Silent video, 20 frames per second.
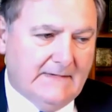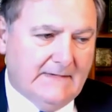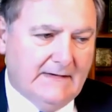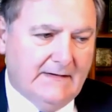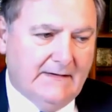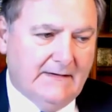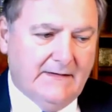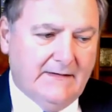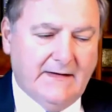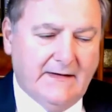
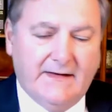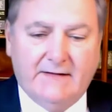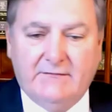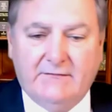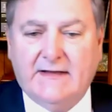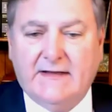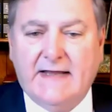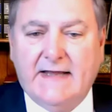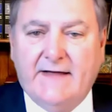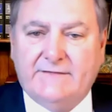they
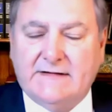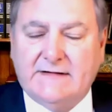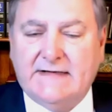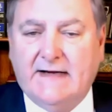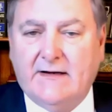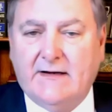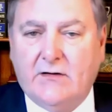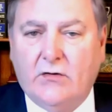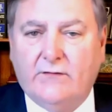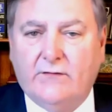really have to
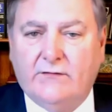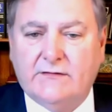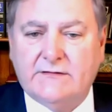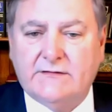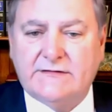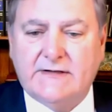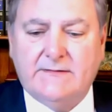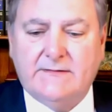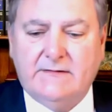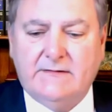take over.
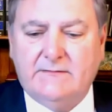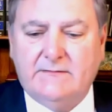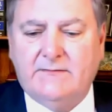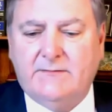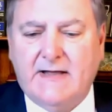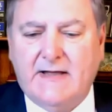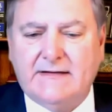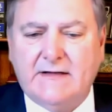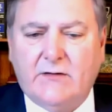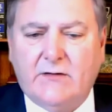So
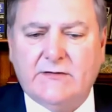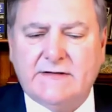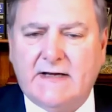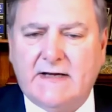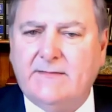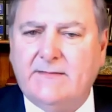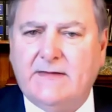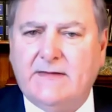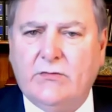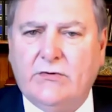about the only
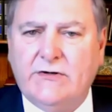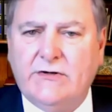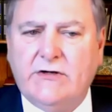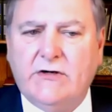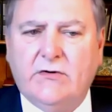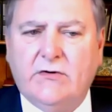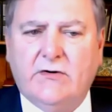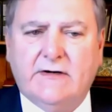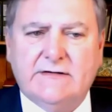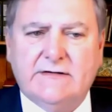time they would
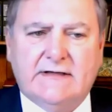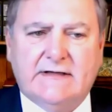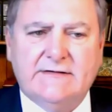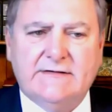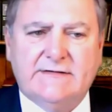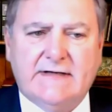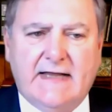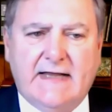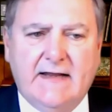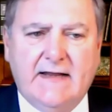do it is, let's
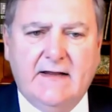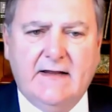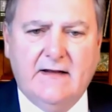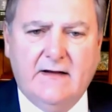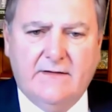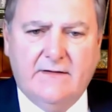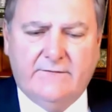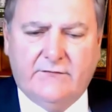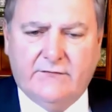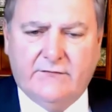say,
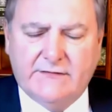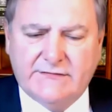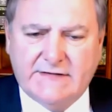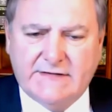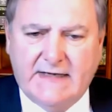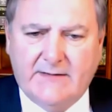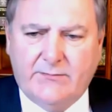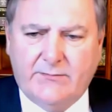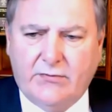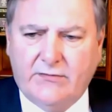for
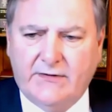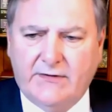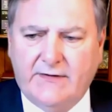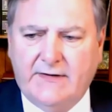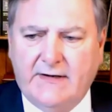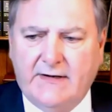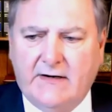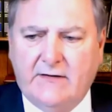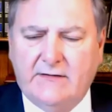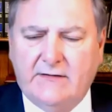example, that
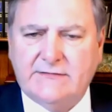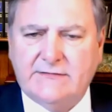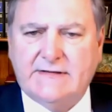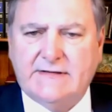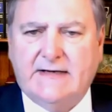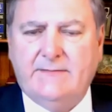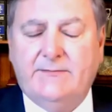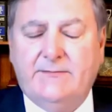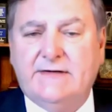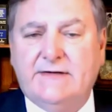there is
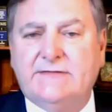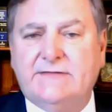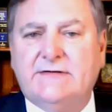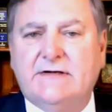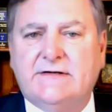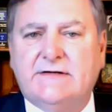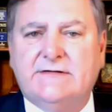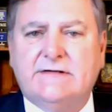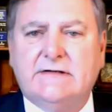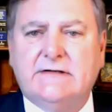a
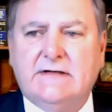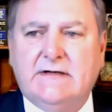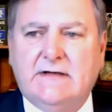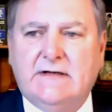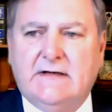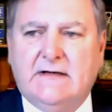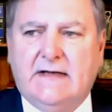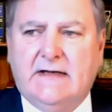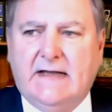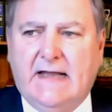business
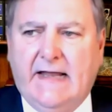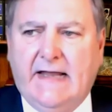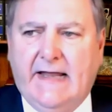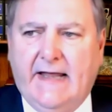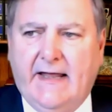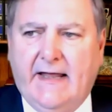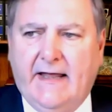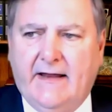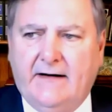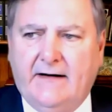
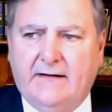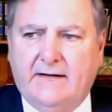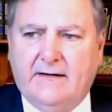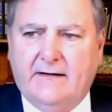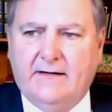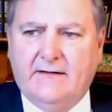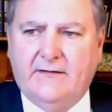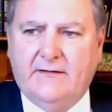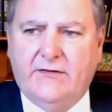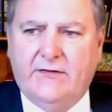and
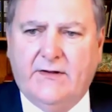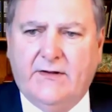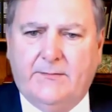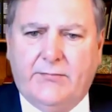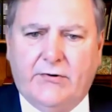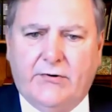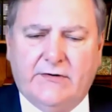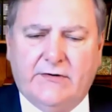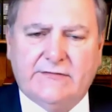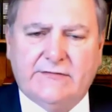the
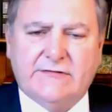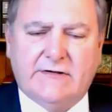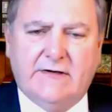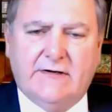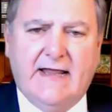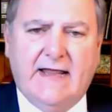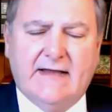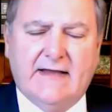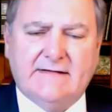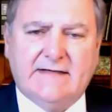person
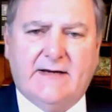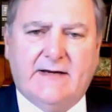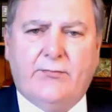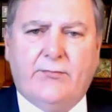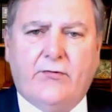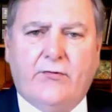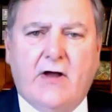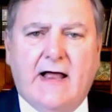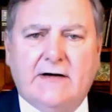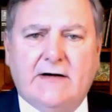has a
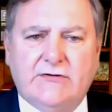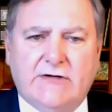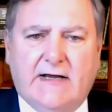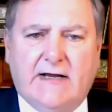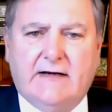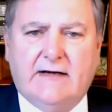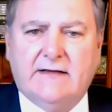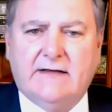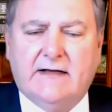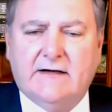
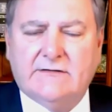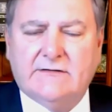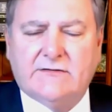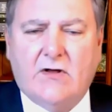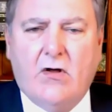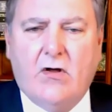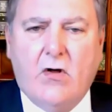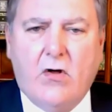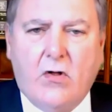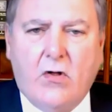project that is
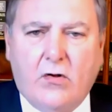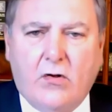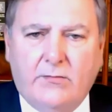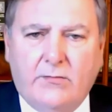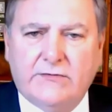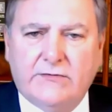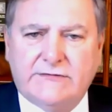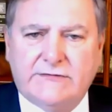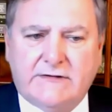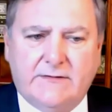
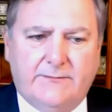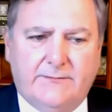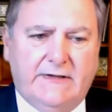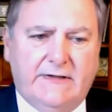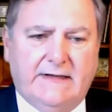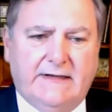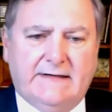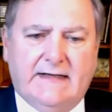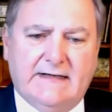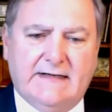almost
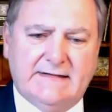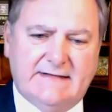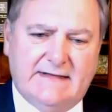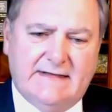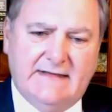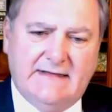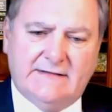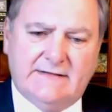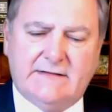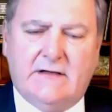complete, that is
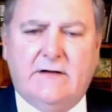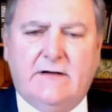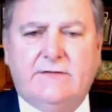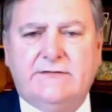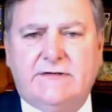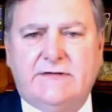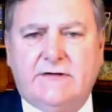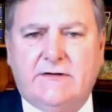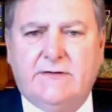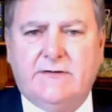this
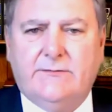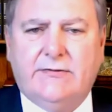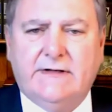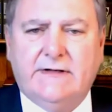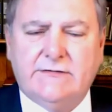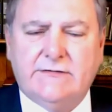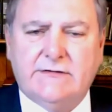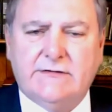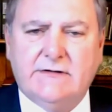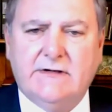close to
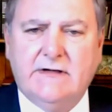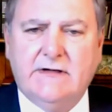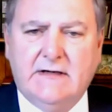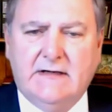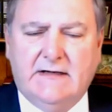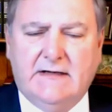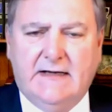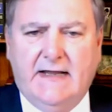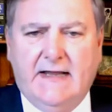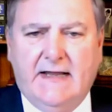completion,
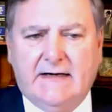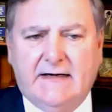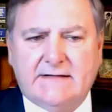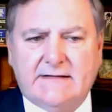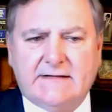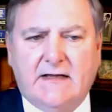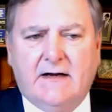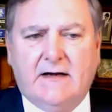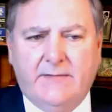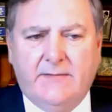and it's
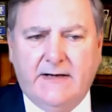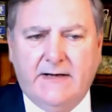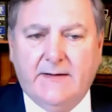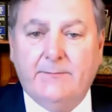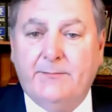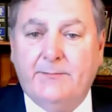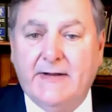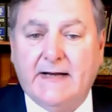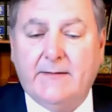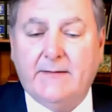going to be a
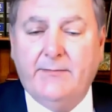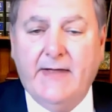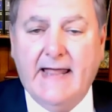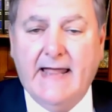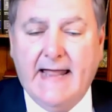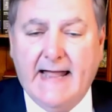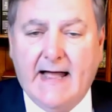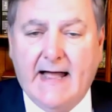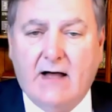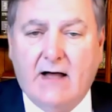big
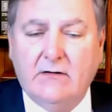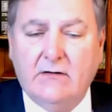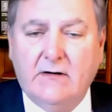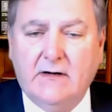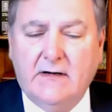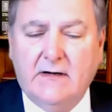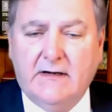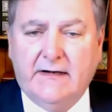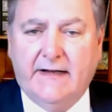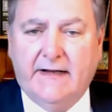payout.
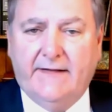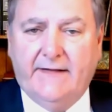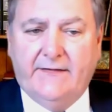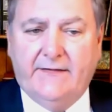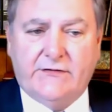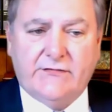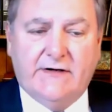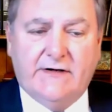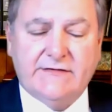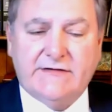And
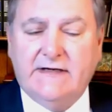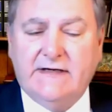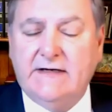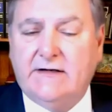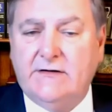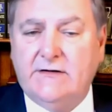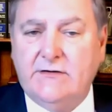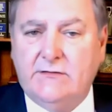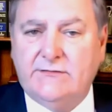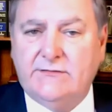the trustee
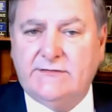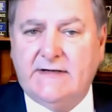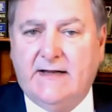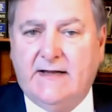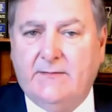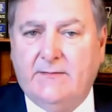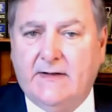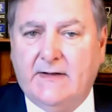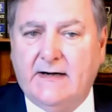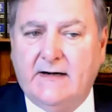can use
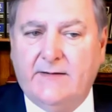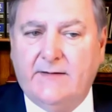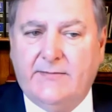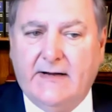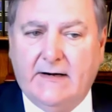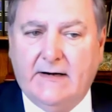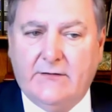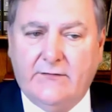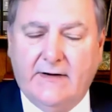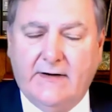that money to
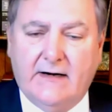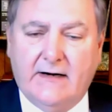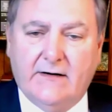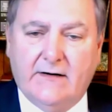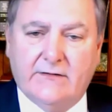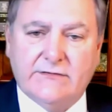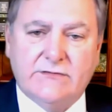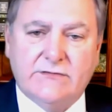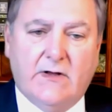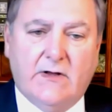pay
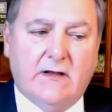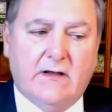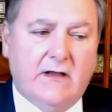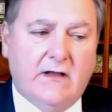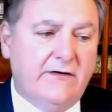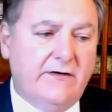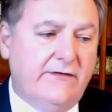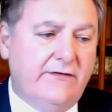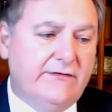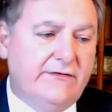creditors. Well,
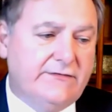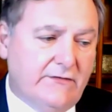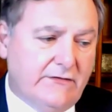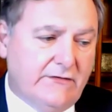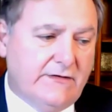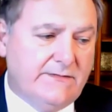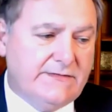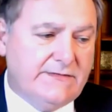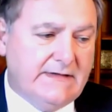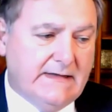under the
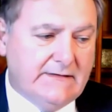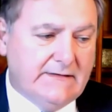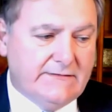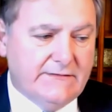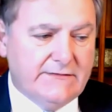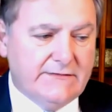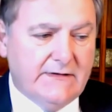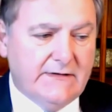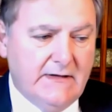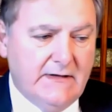
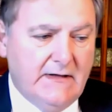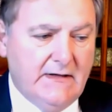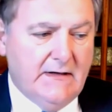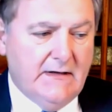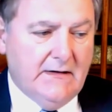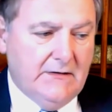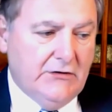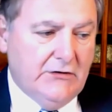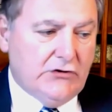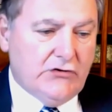circumstances,
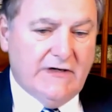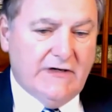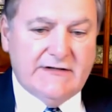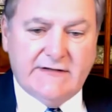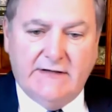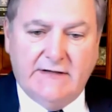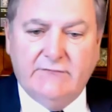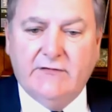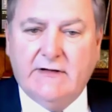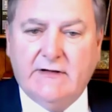the
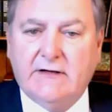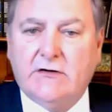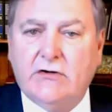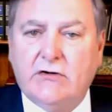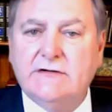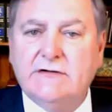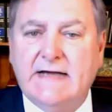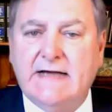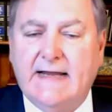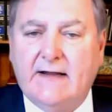trustee really
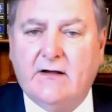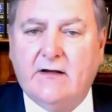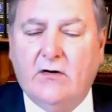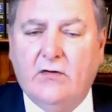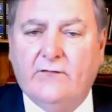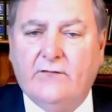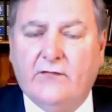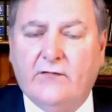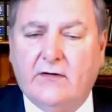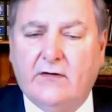could take
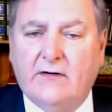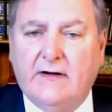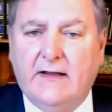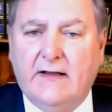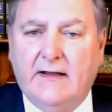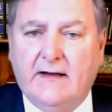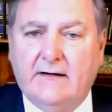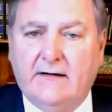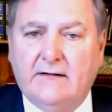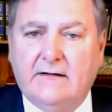over
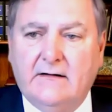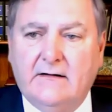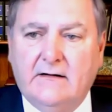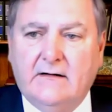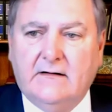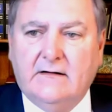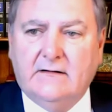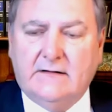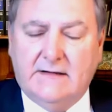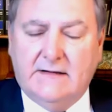and
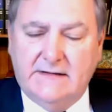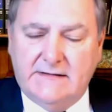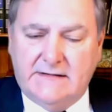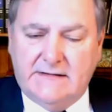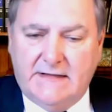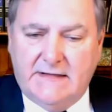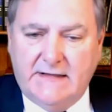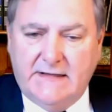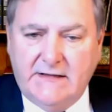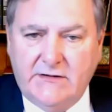
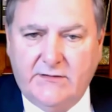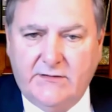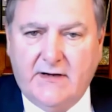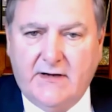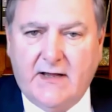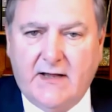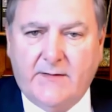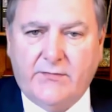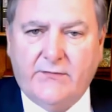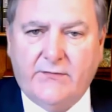continue
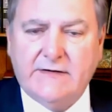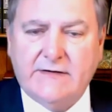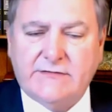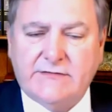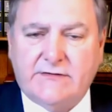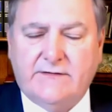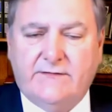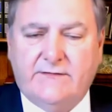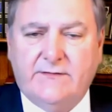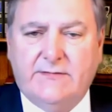the
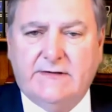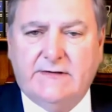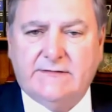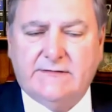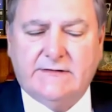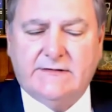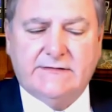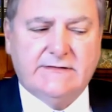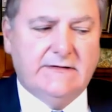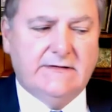operation of the
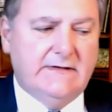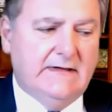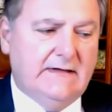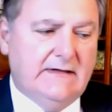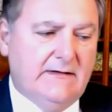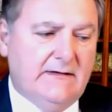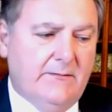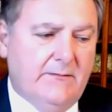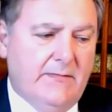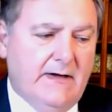business.
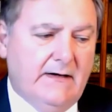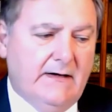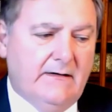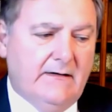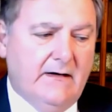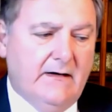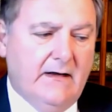But